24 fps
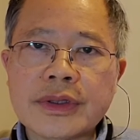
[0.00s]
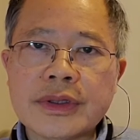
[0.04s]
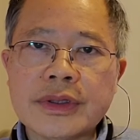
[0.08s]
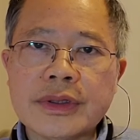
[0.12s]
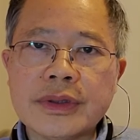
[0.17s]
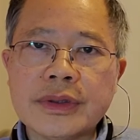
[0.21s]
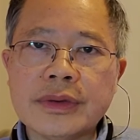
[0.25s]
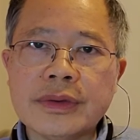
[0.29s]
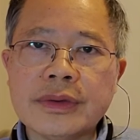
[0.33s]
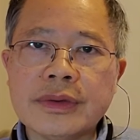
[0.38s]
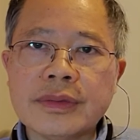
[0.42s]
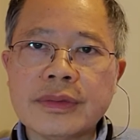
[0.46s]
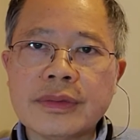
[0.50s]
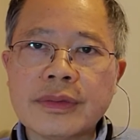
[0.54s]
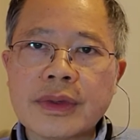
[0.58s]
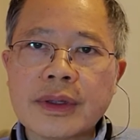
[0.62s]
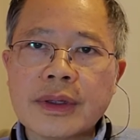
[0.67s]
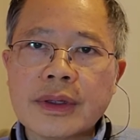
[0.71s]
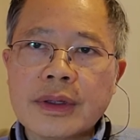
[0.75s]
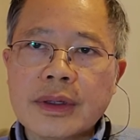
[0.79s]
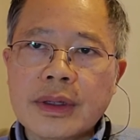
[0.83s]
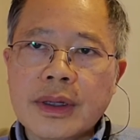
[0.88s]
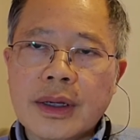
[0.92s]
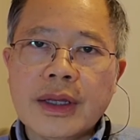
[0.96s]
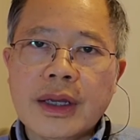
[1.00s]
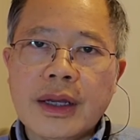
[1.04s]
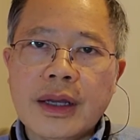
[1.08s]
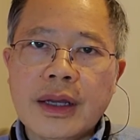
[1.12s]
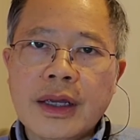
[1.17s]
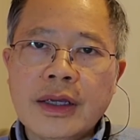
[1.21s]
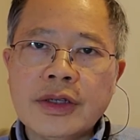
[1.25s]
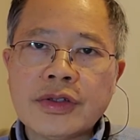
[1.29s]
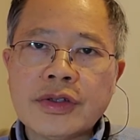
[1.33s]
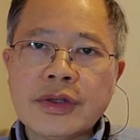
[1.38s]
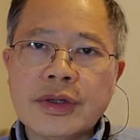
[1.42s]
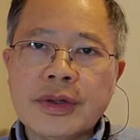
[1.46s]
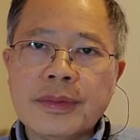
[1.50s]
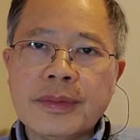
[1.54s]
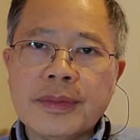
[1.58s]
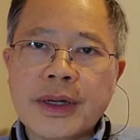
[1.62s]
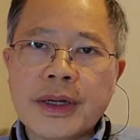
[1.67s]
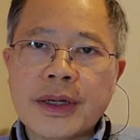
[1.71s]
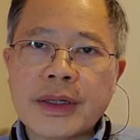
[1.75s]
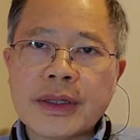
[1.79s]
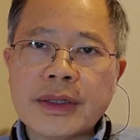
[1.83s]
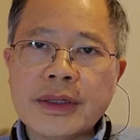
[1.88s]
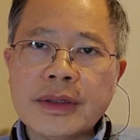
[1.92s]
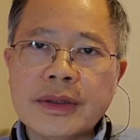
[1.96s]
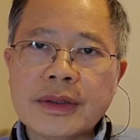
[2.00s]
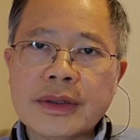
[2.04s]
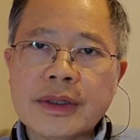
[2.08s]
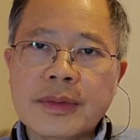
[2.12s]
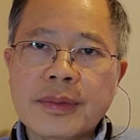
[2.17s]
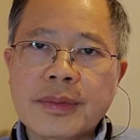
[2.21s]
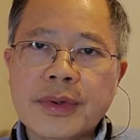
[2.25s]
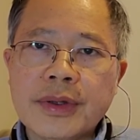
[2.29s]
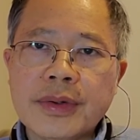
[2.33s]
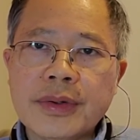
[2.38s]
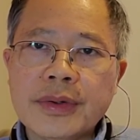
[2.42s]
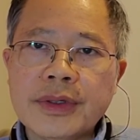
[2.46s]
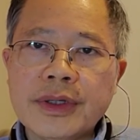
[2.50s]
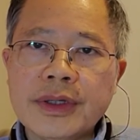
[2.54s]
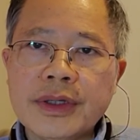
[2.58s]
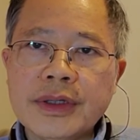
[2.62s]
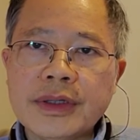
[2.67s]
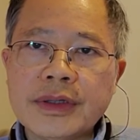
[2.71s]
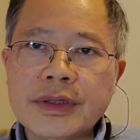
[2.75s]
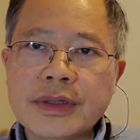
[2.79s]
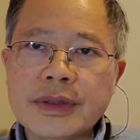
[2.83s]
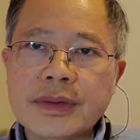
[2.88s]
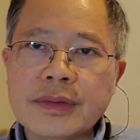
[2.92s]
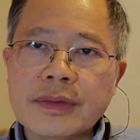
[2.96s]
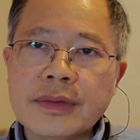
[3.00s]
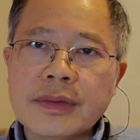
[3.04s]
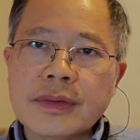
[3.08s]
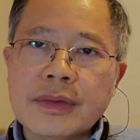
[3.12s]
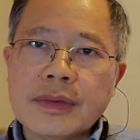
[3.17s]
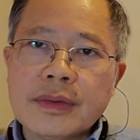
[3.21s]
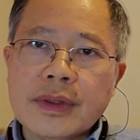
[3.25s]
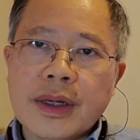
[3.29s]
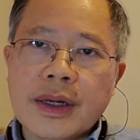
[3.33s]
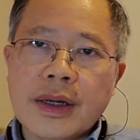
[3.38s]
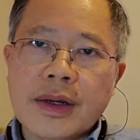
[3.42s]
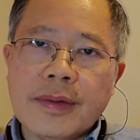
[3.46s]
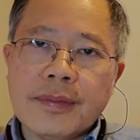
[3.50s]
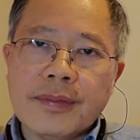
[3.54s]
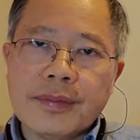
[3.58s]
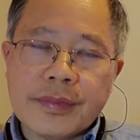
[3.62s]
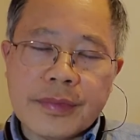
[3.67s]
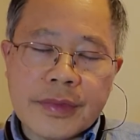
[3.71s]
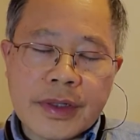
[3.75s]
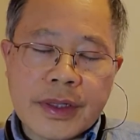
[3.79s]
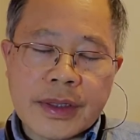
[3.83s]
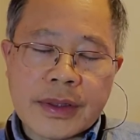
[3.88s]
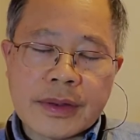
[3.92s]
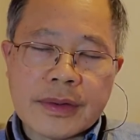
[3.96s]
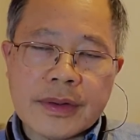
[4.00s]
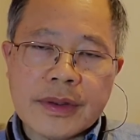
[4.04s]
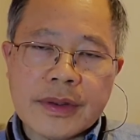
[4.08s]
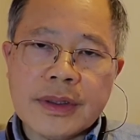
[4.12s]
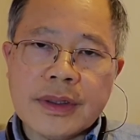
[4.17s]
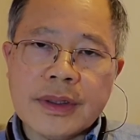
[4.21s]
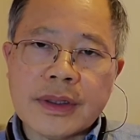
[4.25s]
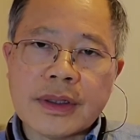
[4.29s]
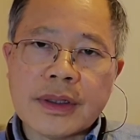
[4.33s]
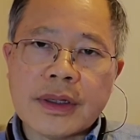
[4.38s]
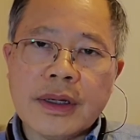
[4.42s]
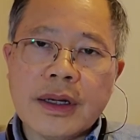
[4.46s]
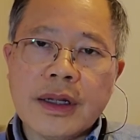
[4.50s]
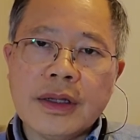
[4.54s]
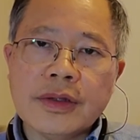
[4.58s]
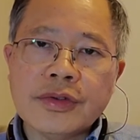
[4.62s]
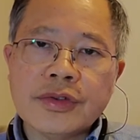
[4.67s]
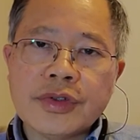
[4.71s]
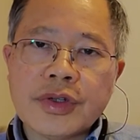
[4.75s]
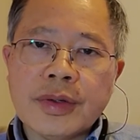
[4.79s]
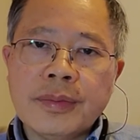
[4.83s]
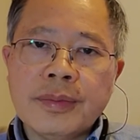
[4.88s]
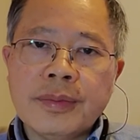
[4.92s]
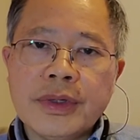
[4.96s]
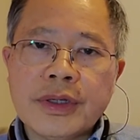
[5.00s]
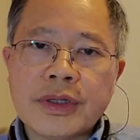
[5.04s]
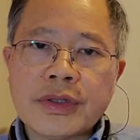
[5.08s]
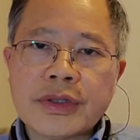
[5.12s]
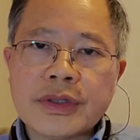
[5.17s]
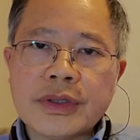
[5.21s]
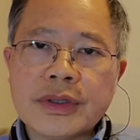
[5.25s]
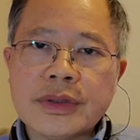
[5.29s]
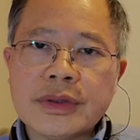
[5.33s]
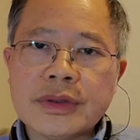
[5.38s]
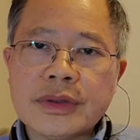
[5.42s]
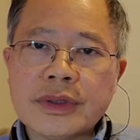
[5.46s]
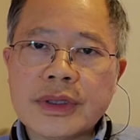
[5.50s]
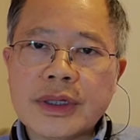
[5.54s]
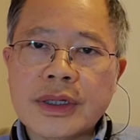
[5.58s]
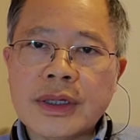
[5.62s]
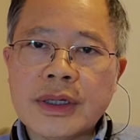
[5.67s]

to Asian American communities, like the college admissions